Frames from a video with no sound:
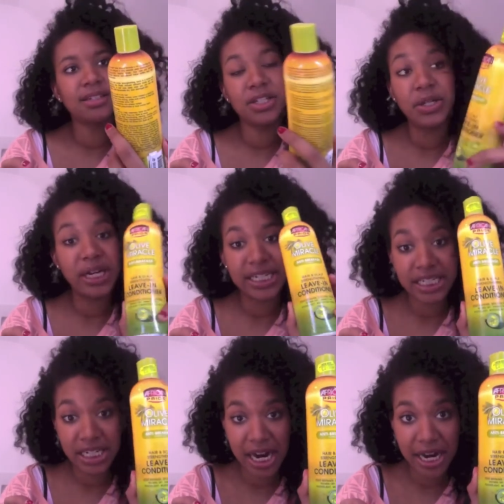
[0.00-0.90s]

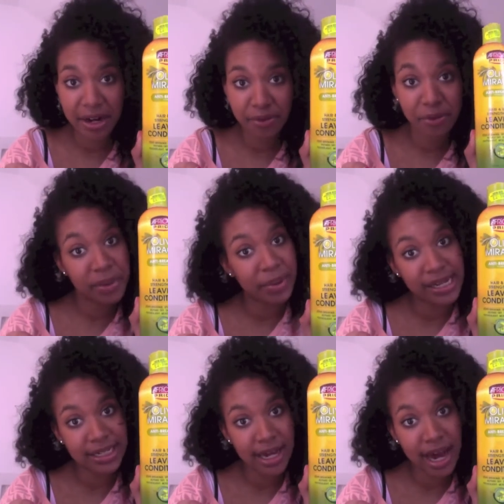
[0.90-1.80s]
$2.99 from the
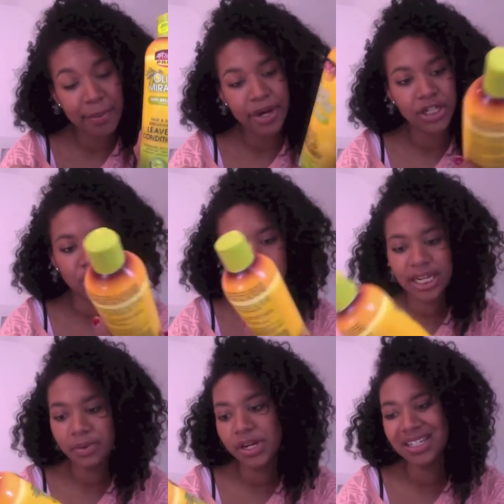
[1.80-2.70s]
place that I purchased
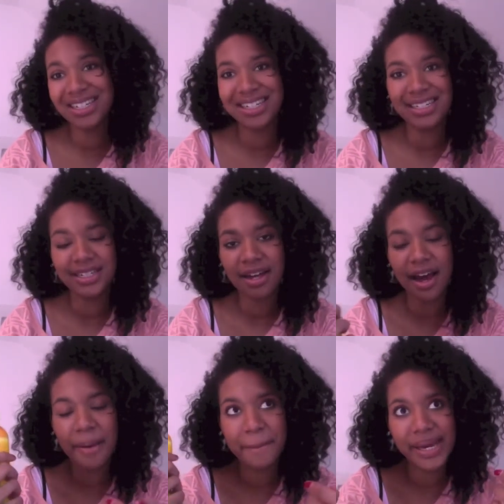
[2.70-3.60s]
it, which is
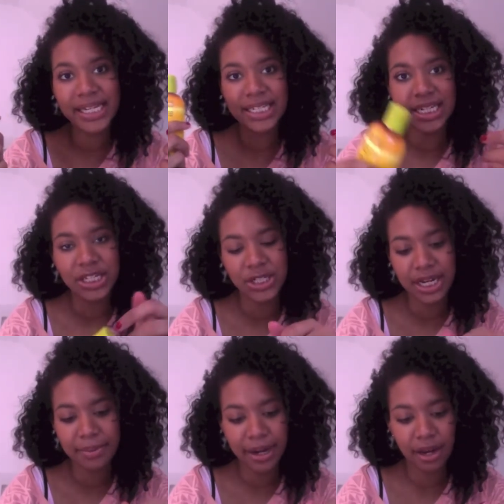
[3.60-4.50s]
amazingly
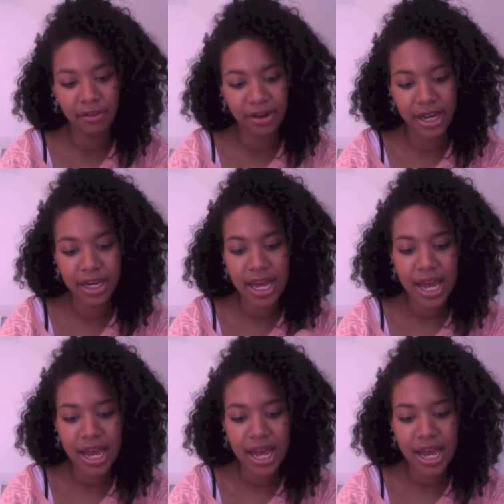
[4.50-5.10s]
cheap. I love it.